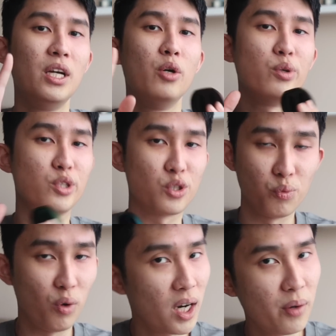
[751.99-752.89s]
which is
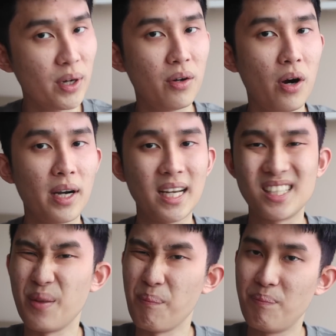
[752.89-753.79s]
what I regard as
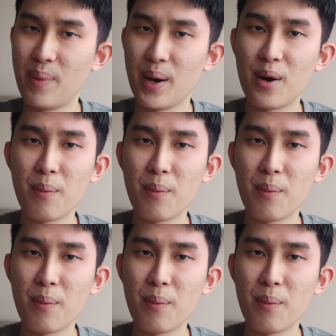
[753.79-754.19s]
the bare